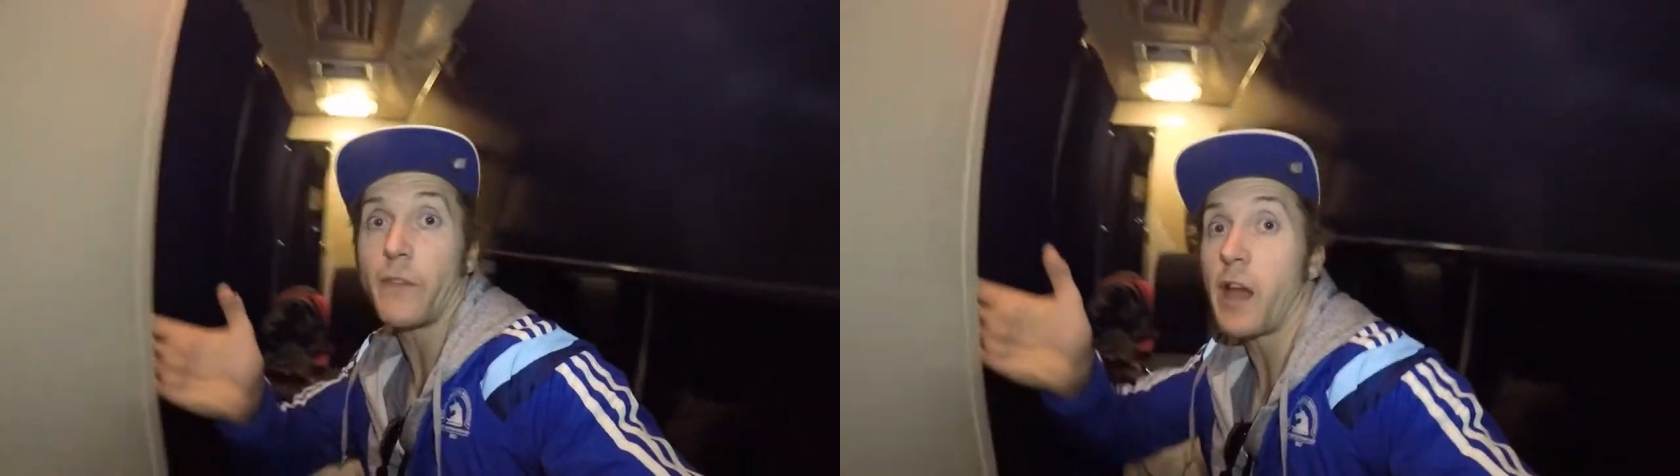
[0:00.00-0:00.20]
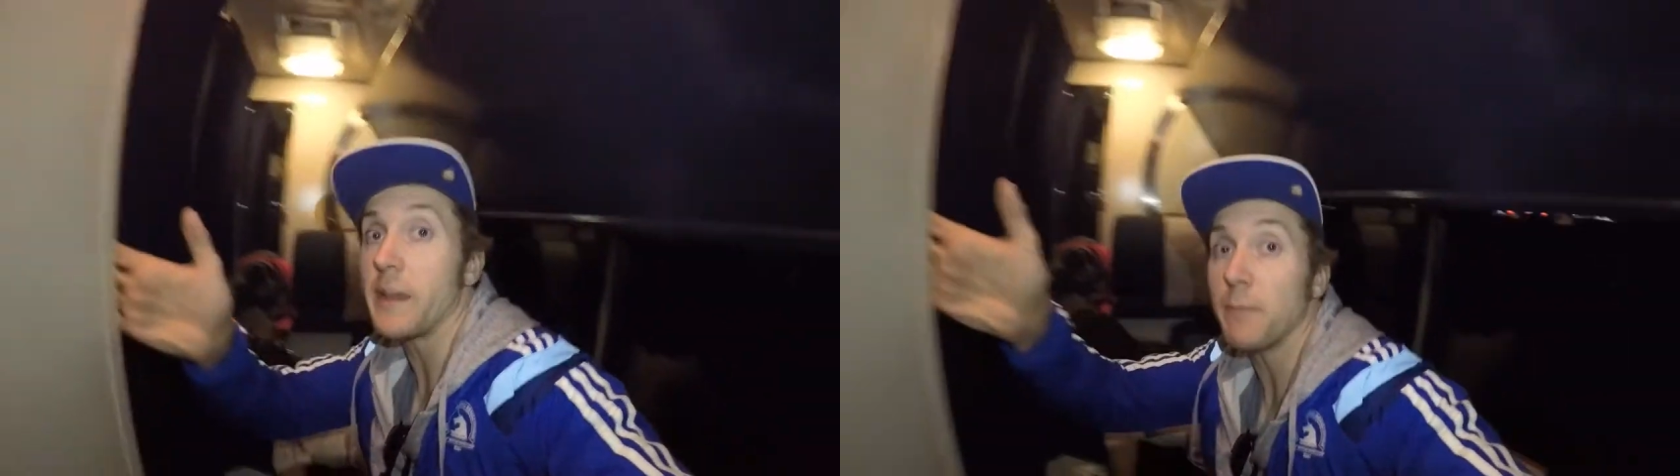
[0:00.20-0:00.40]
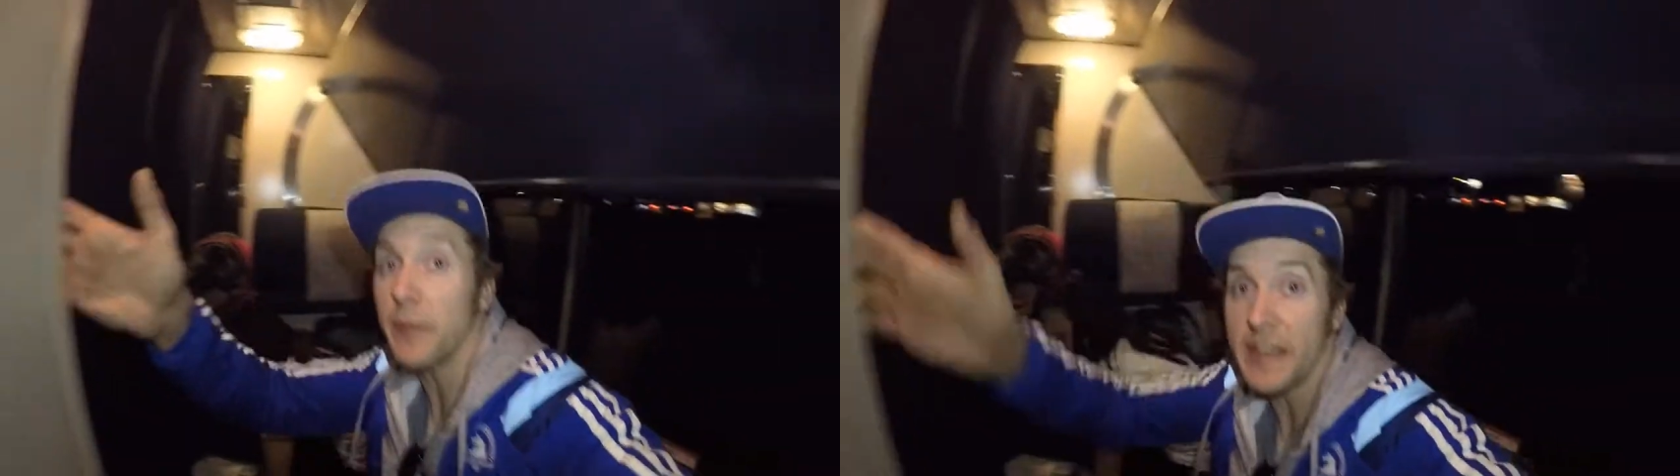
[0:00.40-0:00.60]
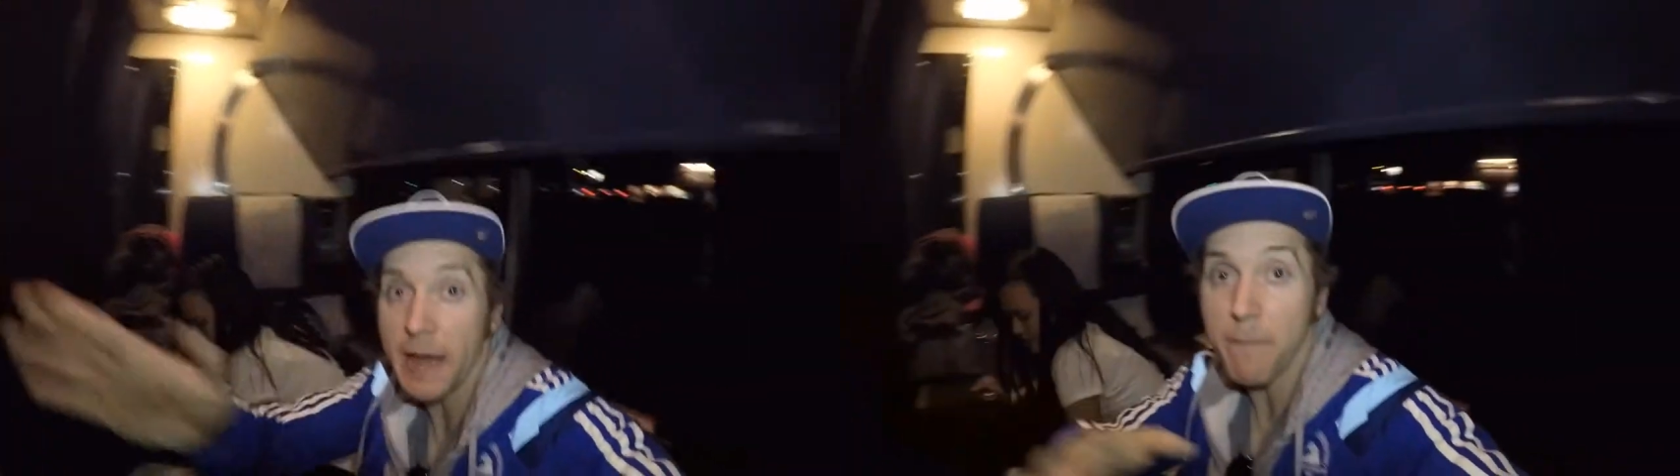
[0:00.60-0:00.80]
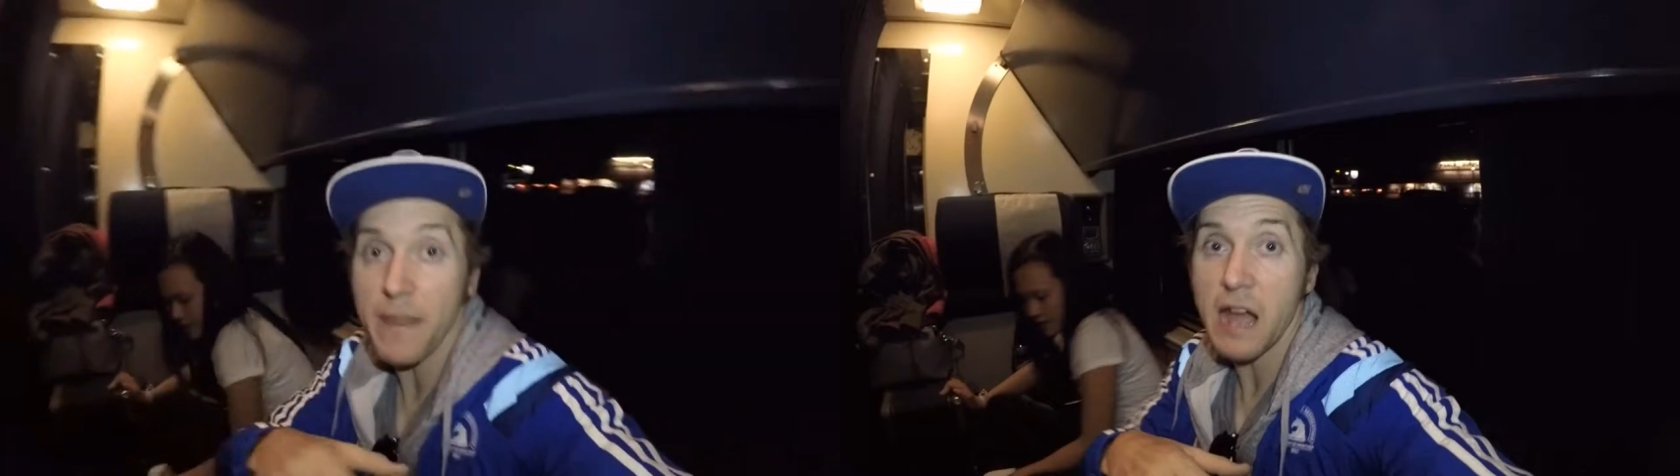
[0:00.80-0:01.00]
9
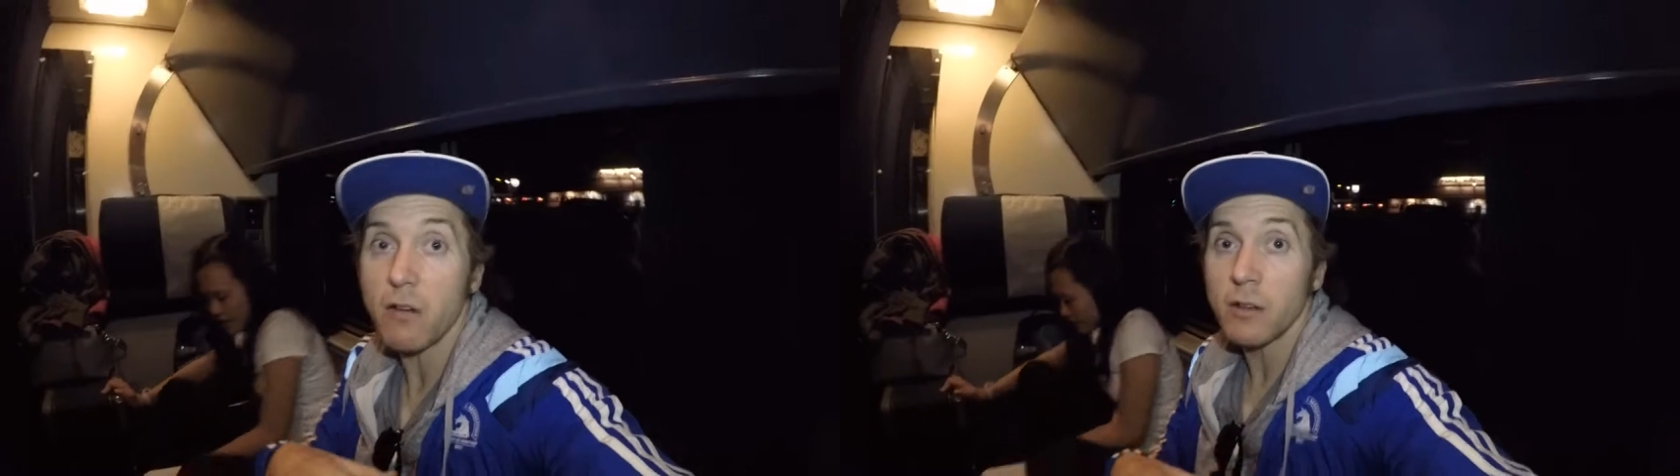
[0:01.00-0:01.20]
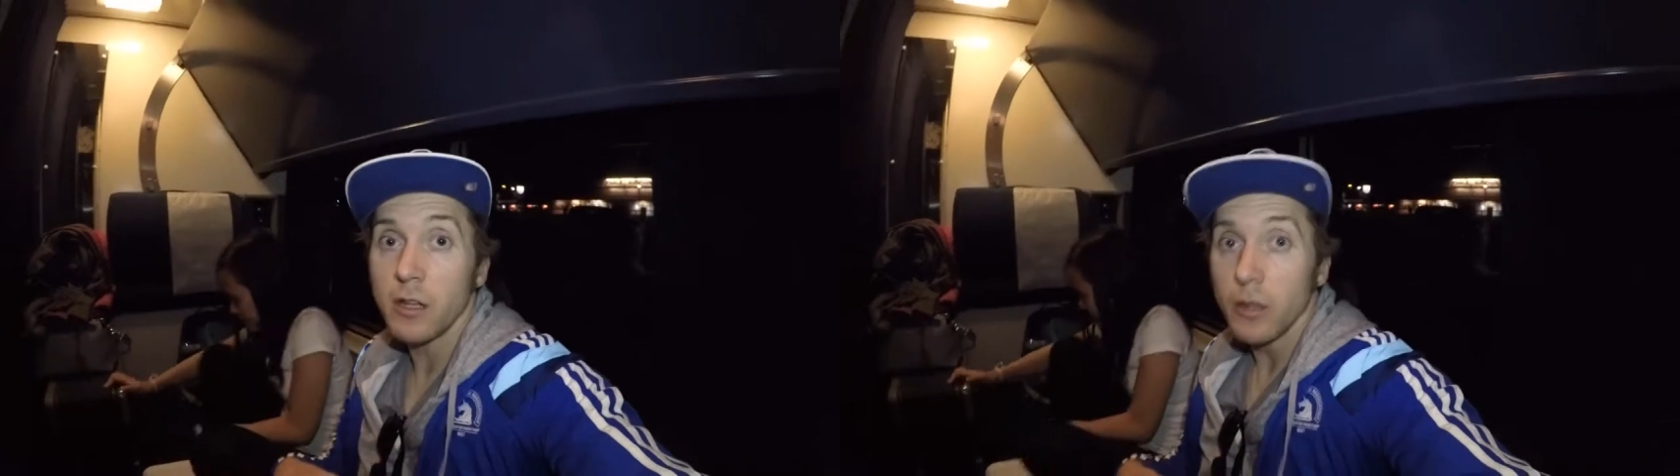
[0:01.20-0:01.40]
p.m. now.